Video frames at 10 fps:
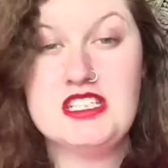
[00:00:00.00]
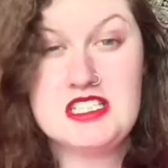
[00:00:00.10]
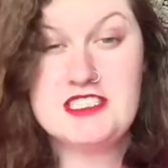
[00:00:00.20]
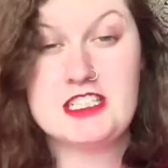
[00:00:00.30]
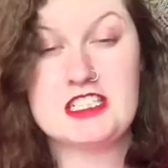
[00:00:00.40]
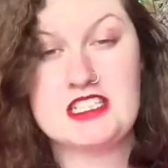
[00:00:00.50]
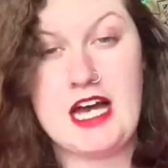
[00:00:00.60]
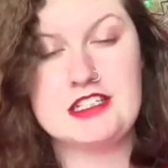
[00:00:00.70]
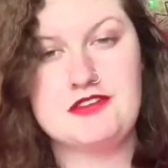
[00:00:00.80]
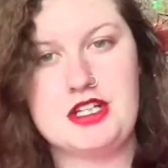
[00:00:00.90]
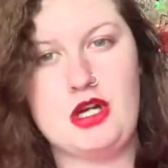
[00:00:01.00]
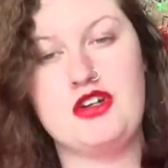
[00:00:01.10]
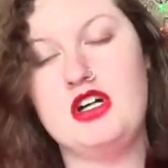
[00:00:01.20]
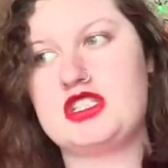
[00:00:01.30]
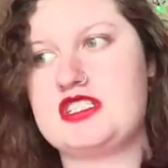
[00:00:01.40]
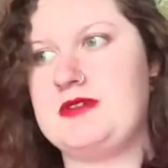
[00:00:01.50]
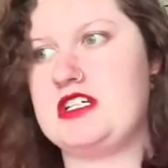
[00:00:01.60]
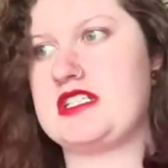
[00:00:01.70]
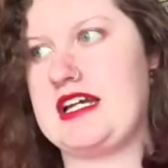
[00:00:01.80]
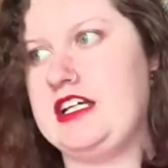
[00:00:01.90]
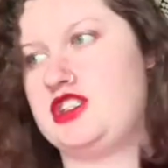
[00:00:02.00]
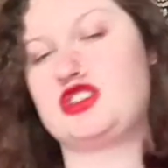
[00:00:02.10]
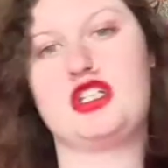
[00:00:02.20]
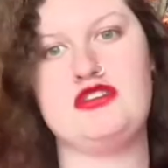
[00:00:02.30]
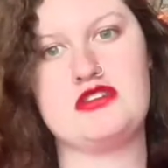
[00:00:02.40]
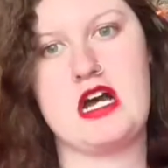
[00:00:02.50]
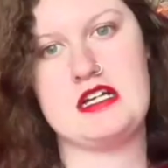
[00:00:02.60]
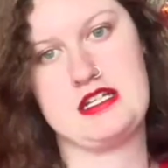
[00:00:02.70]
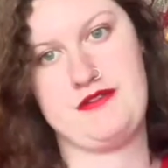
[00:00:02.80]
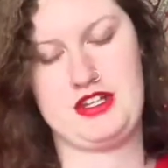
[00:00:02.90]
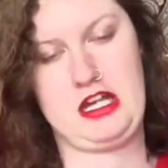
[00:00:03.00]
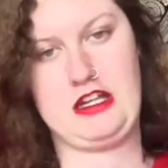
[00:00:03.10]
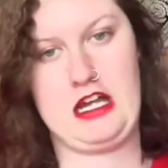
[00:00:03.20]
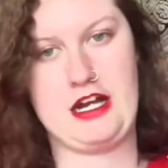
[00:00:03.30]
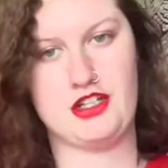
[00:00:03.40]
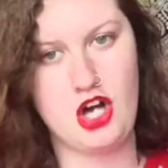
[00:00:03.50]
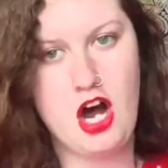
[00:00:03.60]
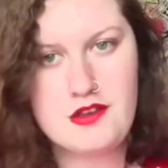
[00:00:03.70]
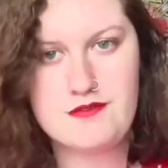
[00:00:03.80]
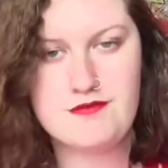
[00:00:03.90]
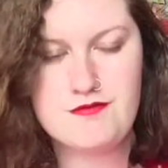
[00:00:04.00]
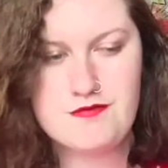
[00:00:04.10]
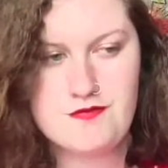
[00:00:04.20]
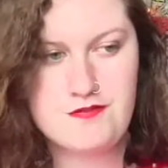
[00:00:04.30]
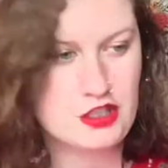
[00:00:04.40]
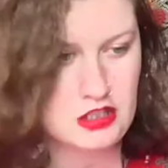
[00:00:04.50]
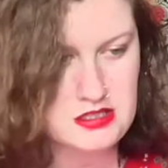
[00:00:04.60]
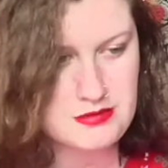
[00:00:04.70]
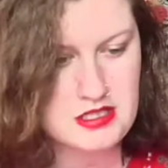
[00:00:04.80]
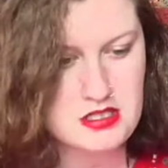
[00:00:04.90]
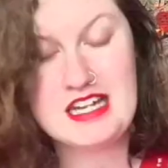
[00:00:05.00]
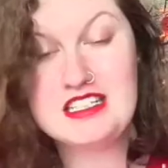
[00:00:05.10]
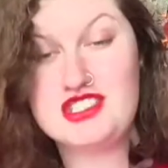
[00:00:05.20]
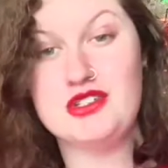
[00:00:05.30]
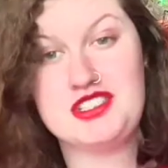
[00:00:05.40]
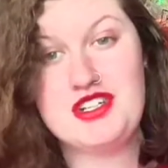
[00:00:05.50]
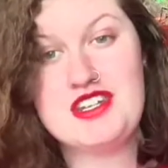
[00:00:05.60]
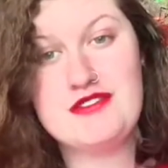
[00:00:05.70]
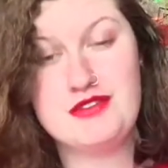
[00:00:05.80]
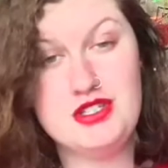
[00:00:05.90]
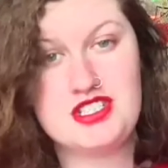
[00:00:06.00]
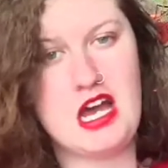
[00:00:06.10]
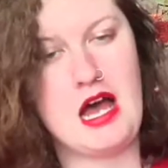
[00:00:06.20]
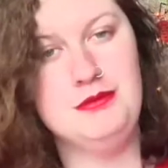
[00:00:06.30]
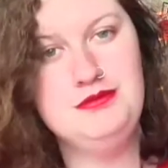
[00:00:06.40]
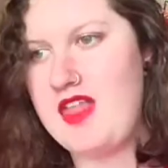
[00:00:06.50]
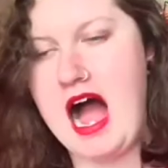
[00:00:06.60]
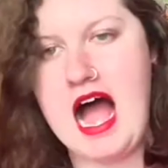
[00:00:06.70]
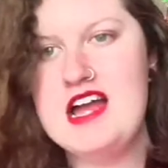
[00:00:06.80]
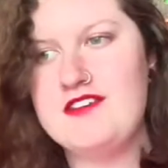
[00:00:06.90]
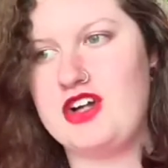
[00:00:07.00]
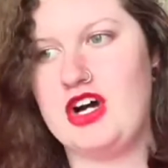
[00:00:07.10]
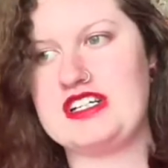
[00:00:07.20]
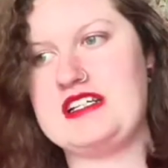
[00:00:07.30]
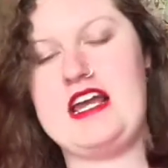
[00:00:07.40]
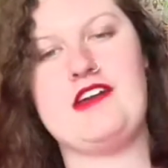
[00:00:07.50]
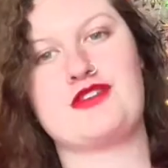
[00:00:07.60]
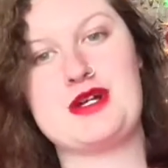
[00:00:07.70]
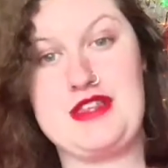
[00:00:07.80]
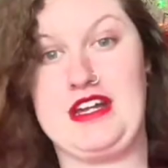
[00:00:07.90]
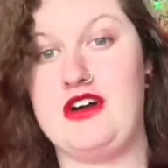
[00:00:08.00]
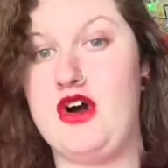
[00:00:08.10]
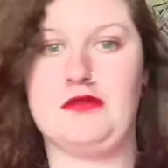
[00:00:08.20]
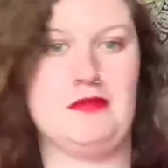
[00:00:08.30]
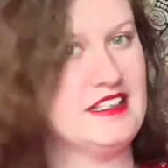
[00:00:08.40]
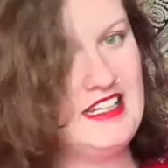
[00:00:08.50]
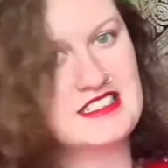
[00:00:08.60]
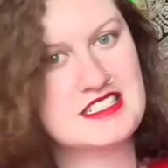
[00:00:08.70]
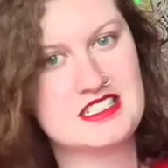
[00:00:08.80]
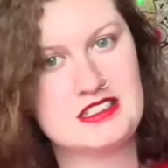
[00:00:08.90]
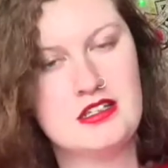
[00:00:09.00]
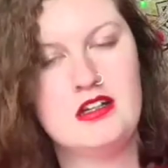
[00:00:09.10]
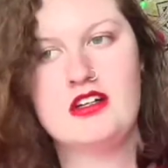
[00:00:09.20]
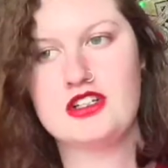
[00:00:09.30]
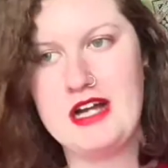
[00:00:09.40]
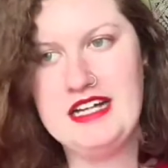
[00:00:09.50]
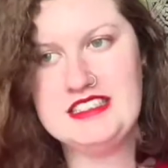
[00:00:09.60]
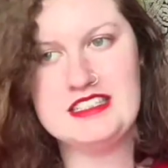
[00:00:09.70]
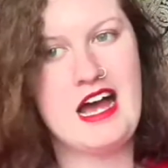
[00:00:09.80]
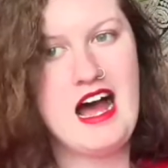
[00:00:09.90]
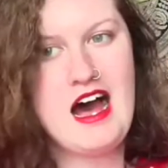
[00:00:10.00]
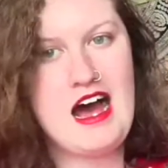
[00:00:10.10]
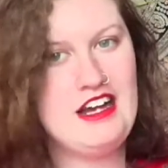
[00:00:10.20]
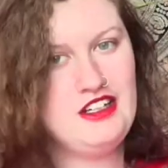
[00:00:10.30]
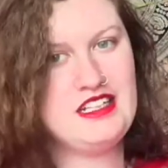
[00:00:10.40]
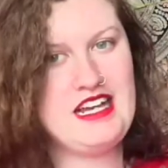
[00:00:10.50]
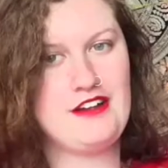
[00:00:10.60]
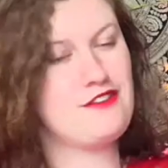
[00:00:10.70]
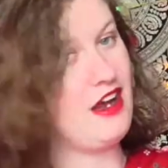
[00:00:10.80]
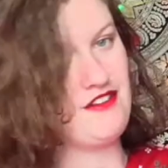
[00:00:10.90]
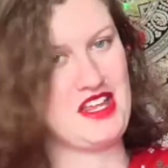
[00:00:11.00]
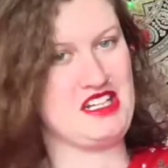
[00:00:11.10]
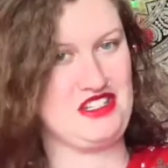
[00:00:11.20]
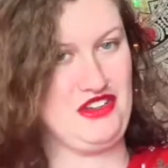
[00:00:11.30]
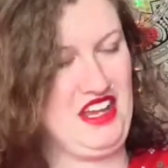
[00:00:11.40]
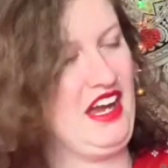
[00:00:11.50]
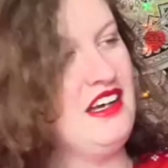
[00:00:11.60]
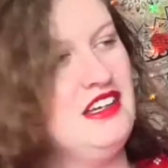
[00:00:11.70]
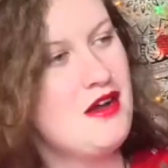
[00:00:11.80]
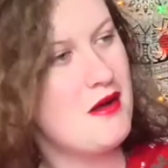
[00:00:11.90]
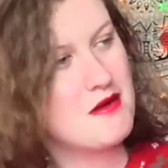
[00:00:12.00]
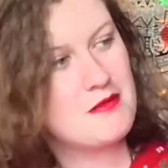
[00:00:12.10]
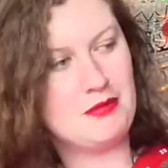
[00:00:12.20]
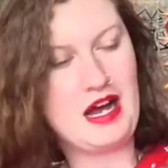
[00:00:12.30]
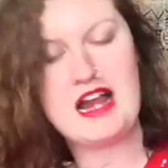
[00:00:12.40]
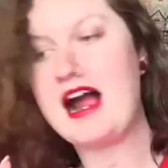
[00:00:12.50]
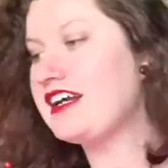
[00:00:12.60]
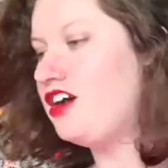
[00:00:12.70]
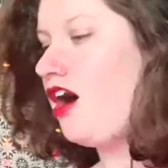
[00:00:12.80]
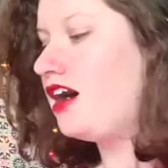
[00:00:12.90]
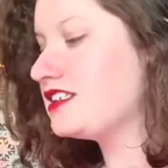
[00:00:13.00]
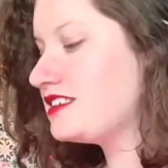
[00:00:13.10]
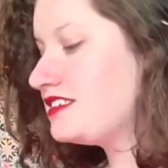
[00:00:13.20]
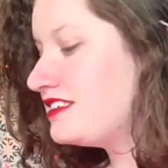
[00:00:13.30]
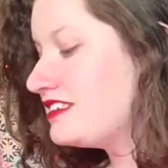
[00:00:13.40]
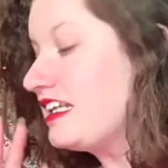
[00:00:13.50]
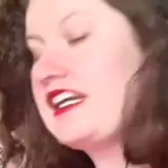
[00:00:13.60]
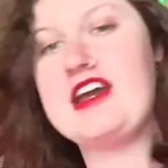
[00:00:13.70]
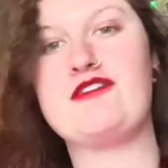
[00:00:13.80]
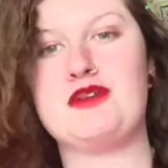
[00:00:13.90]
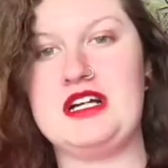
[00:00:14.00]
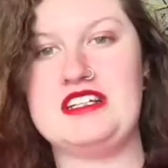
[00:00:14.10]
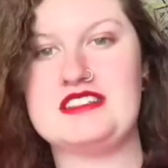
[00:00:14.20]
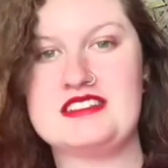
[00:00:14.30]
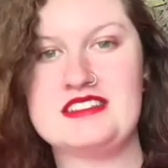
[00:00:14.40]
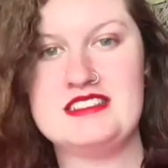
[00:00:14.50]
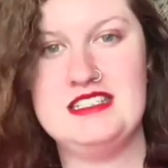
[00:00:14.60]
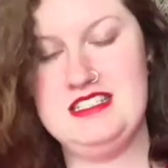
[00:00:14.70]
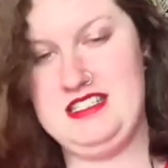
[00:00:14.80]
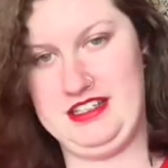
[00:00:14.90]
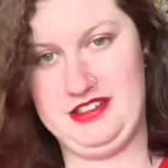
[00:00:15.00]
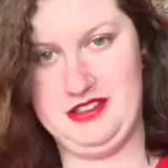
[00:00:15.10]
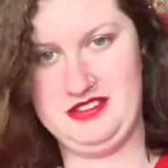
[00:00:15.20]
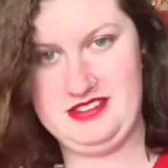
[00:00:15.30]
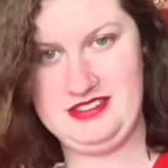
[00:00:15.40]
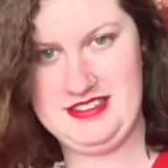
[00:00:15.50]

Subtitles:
this is an exciting video, not just because I get to show you guys everything that I got for Christmas. It is also the first time that I have gotten everything on my list. Granted, I only had 5 things on there, but I got every single